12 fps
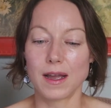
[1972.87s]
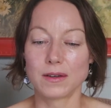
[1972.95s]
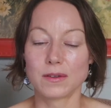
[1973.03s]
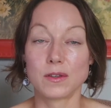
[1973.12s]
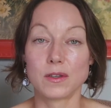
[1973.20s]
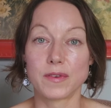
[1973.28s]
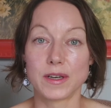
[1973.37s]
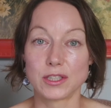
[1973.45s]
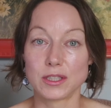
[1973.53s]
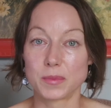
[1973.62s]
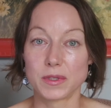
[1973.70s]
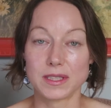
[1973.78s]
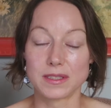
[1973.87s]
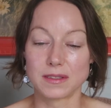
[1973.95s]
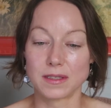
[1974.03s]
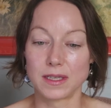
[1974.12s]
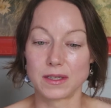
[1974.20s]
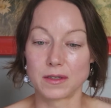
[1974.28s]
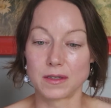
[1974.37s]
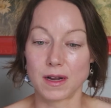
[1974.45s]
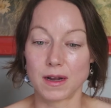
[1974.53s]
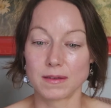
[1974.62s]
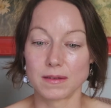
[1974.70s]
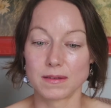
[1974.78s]
I don't know if I should put this in here or
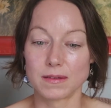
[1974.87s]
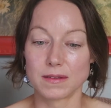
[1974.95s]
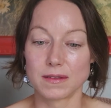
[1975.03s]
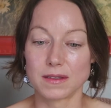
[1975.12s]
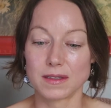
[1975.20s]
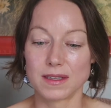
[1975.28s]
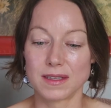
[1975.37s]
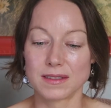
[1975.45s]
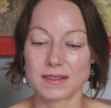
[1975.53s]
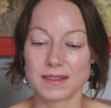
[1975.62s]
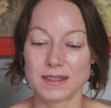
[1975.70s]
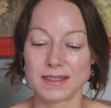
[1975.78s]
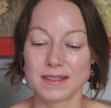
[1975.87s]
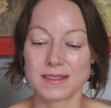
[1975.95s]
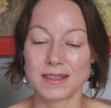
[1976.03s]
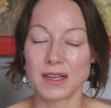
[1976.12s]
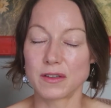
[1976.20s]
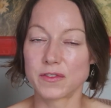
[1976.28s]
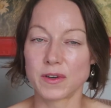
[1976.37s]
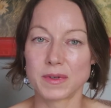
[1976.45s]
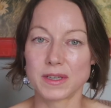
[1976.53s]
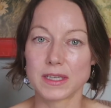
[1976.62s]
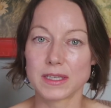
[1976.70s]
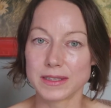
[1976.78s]
not. It's not from
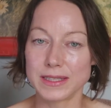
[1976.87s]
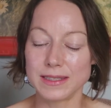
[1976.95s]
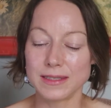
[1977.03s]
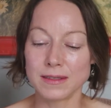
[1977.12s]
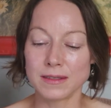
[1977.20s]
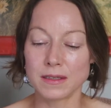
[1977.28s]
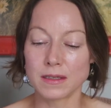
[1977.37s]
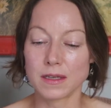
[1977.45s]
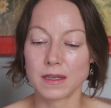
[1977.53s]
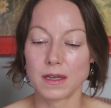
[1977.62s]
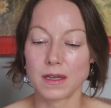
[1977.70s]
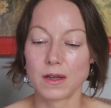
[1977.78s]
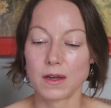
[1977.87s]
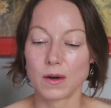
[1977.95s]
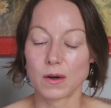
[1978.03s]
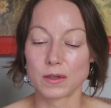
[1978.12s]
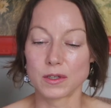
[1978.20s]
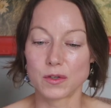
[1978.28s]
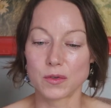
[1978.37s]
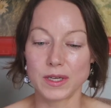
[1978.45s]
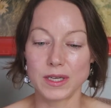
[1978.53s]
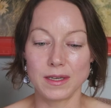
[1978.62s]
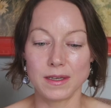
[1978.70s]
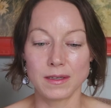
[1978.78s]
a clean or
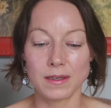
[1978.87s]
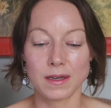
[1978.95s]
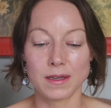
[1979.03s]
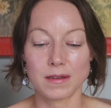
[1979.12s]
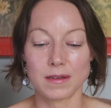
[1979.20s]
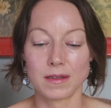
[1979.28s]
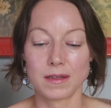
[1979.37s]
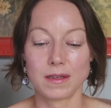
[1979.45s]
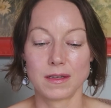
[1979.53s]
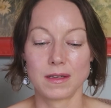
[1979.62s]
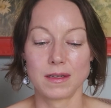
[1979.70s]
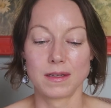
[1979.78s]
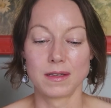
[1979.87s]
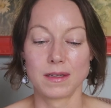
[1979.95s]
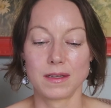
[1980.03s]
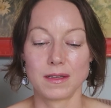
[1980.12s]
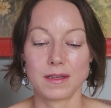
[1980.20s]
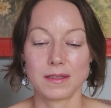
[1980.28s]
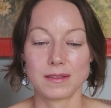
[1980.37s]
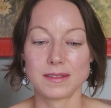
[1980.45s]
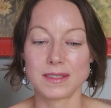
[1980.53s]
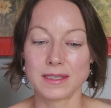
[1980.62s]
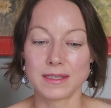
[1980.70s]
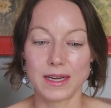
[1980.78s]
green
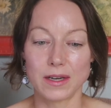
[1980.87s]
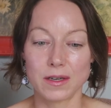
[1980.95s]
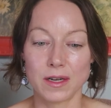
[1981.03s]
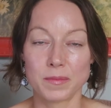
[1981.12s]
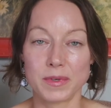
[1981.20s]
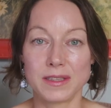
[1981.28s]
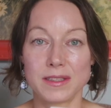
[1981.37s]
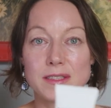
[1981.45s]
skincare company.